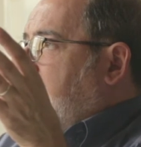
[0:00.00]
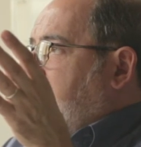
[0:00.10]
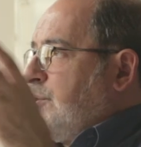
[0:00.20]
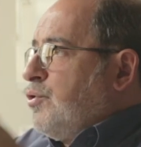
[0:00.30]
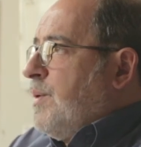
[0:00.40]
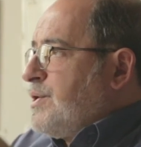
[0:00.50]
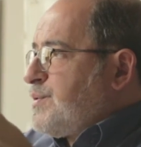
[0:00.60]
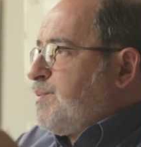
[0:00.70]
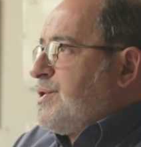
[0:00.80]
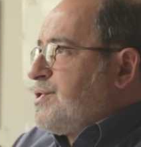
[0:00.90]
the human
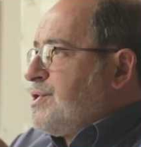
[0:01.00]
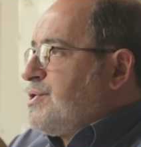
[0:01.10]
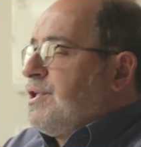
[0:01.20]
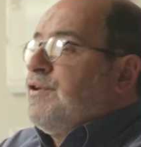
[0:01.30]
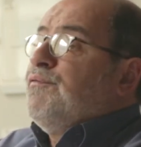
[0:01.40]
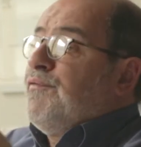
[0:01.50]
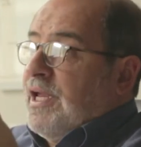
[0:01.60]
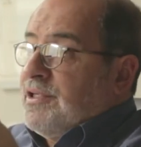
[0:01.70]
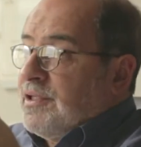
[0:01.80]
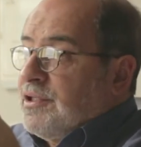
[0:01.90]
species
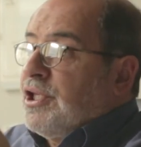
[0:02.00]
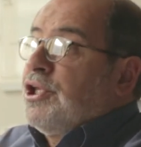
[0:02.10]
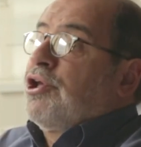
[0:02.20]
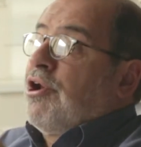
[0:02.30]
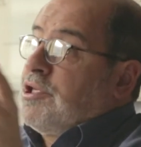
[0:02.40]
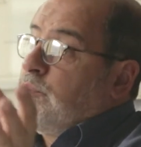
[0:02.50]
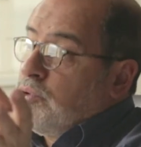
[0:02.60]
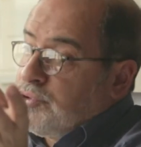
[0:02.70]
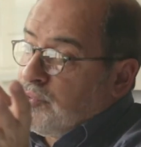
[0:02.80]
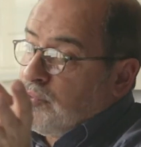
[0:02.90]
invented
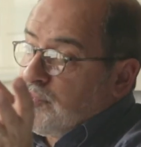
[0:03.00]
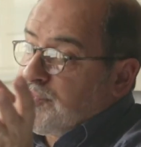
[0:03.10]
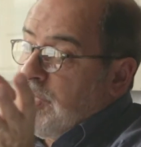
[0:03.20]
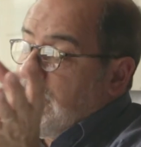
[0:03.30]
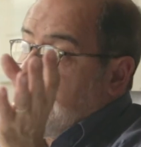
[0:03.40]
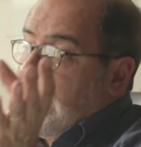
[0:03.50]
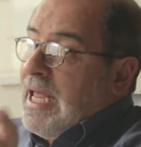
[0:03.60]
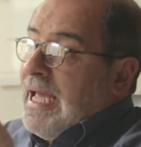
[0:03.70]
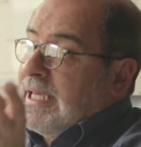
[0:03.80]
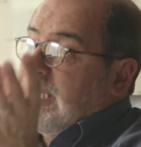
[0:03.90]
incredible tools
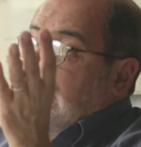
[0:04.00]
like